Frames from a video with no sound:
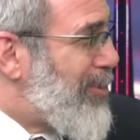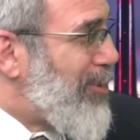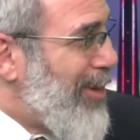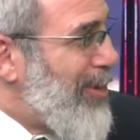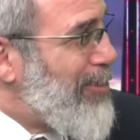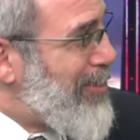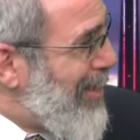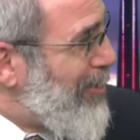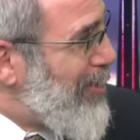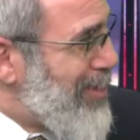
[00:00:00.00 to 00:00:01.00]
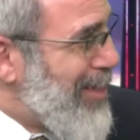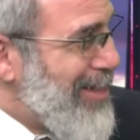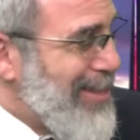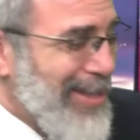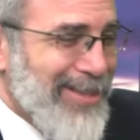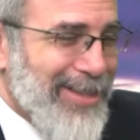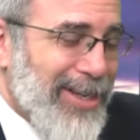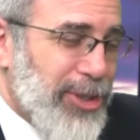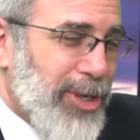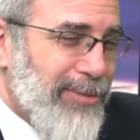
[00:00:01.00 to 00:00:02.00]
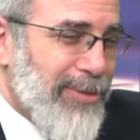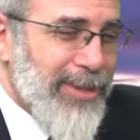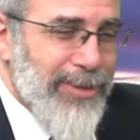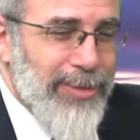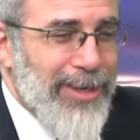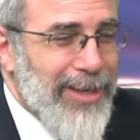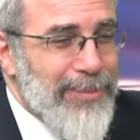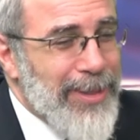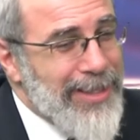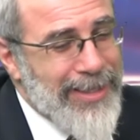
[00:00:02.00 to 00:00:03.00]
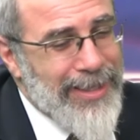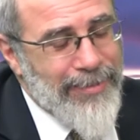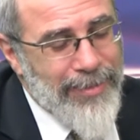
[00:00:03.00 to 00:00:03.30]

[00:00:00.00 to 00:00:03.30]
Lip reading: so I hope that I won't say anything that's hashkafically wrong, but